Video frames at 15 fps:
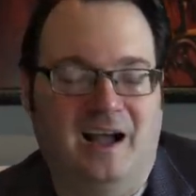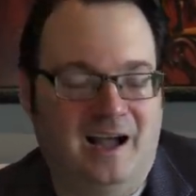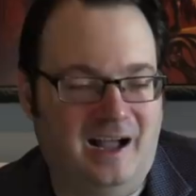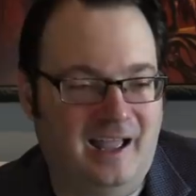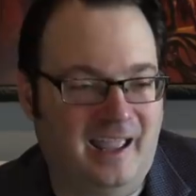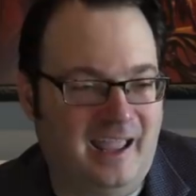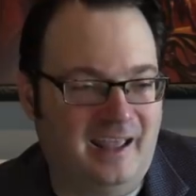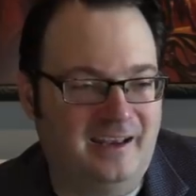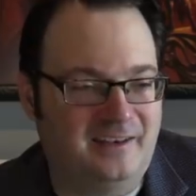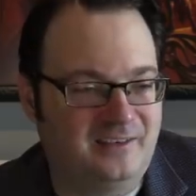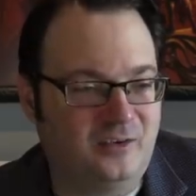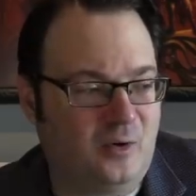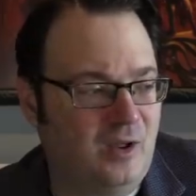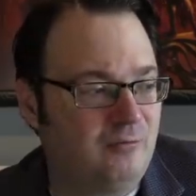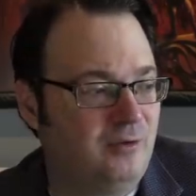Uh, and
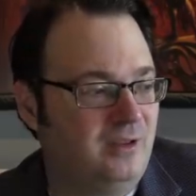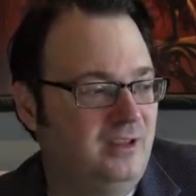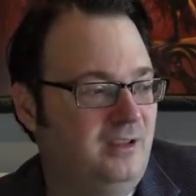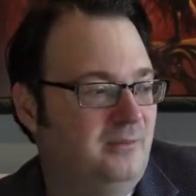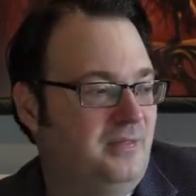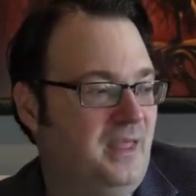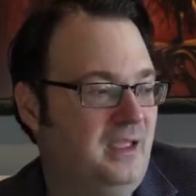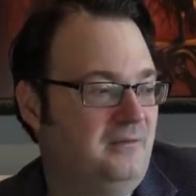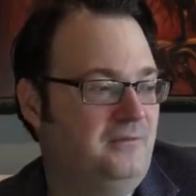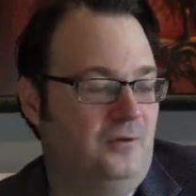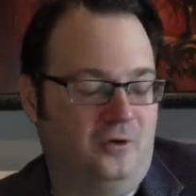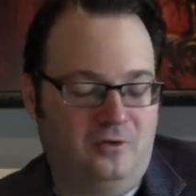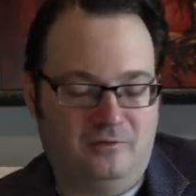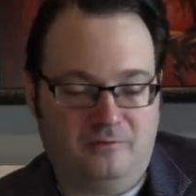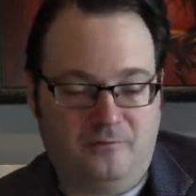so I really am
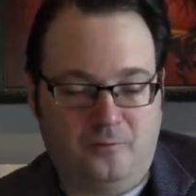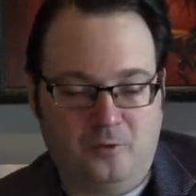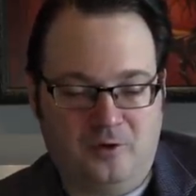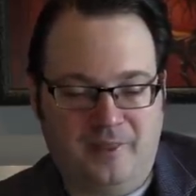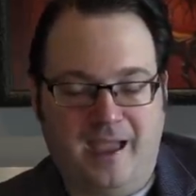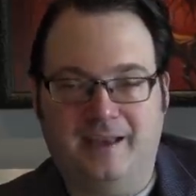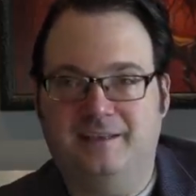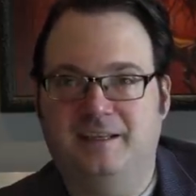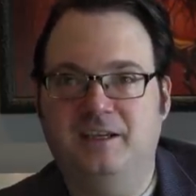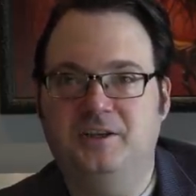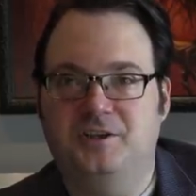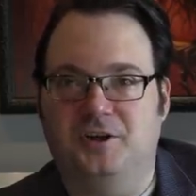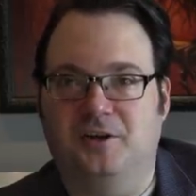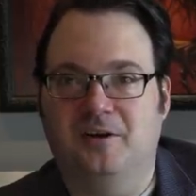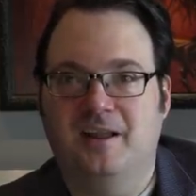thankful for that
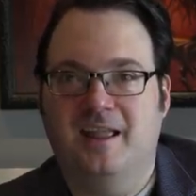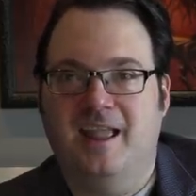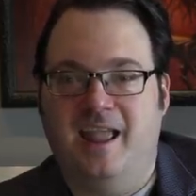teacher.